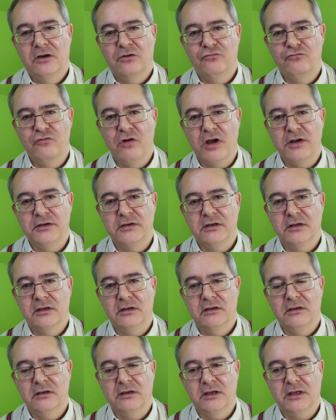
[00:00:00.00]
run
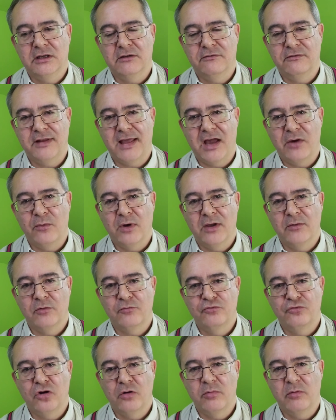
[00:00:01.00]
in a flat way
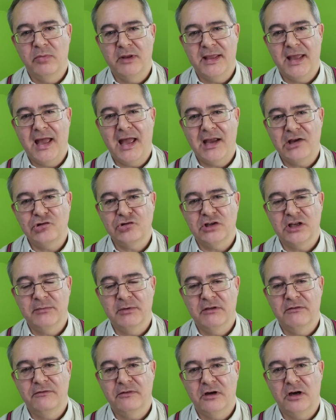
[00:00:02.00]
would probably actually
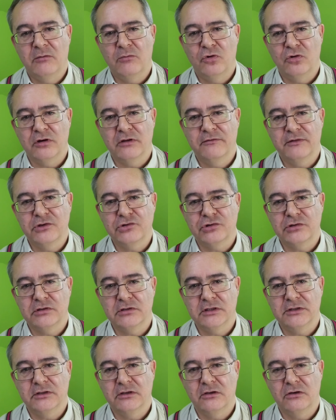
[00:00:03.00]
be far more
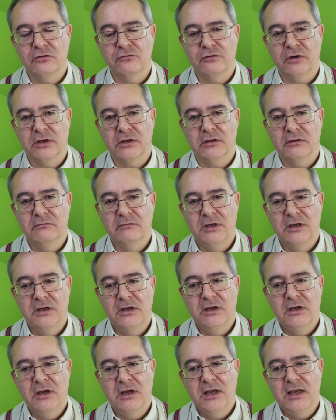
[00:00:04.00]
efficient in the long run.
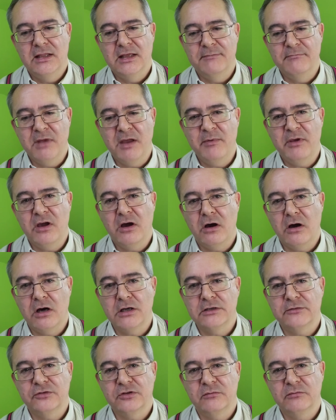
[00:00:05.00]
It may be
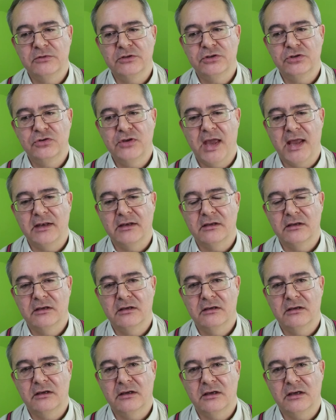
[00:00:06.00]
harder for them to get
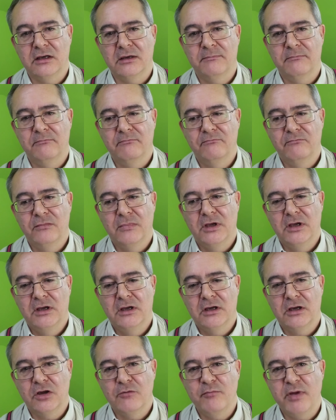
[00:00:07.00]

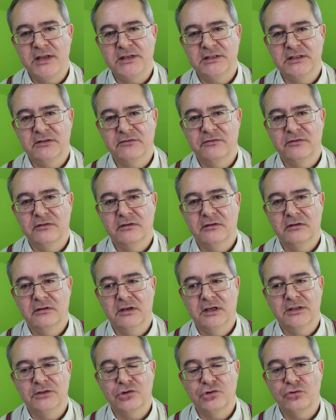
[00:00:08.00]
competitive
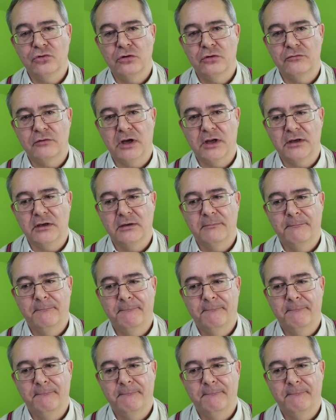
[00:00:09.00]
in the short run,